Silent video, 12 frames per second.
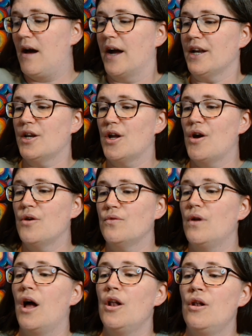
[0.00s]
I know
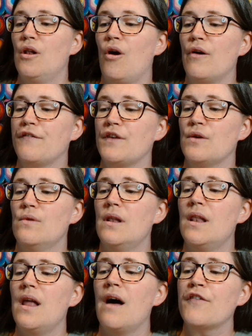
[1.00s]
a lot of you
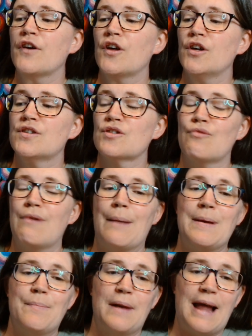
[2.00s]
love a good
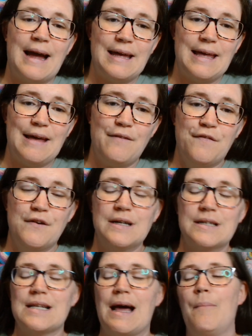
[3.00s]
scrappy blanket, for
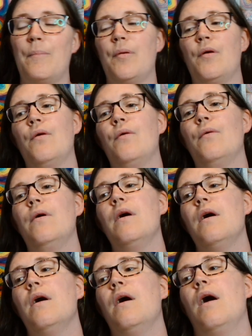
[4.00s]
example.
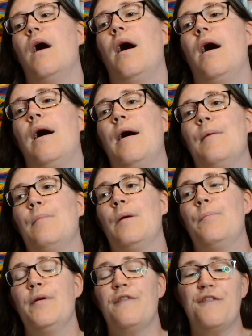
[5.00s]

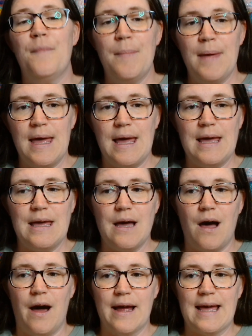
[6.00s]
But for me,
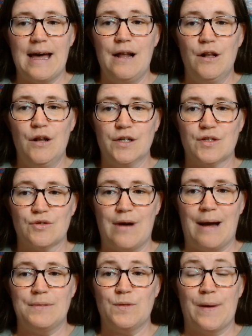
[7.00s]
I get a lot of
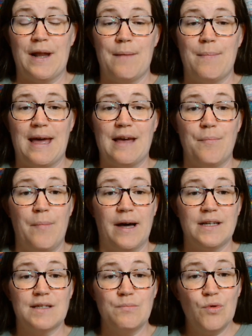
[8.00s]
scraps when I make my
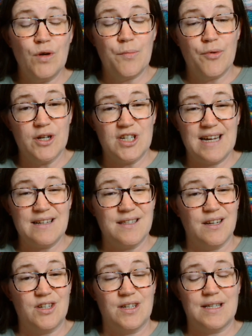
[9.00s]
smaller projects,
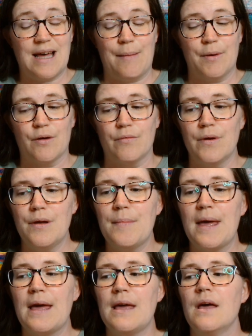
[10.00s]
such as
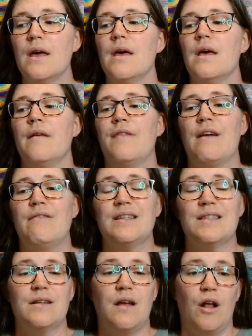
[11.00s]
amigurumi. There
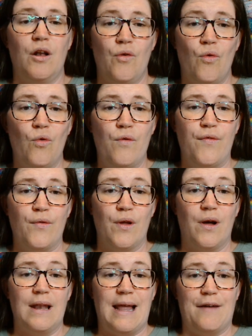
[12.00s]
isn't an awful
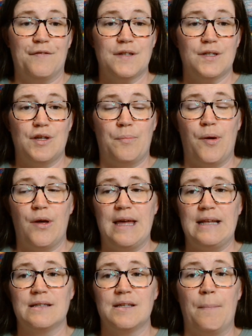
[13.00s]
lot left to put
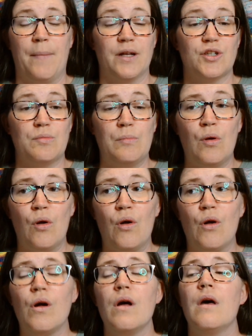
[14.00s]
into much more.